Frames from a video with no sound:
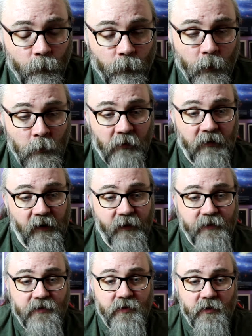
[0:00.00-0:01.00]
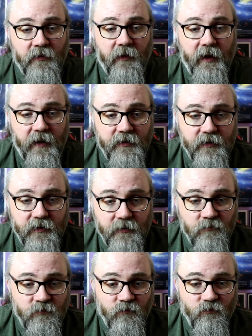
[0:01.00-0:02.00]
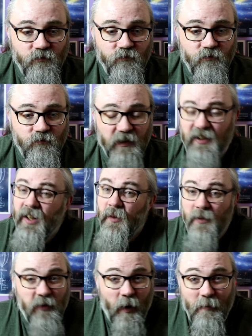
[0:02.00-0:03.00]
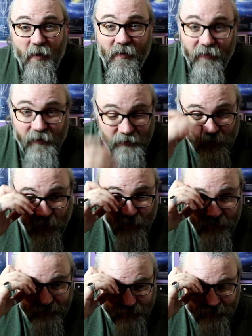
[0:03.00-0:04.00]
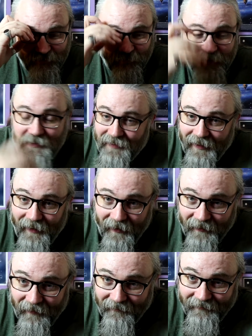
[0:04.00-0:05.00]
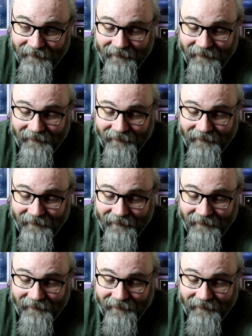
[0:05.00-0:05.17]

The moral of this story is, I don't know, there's not moral of this story, it's just something silly I did.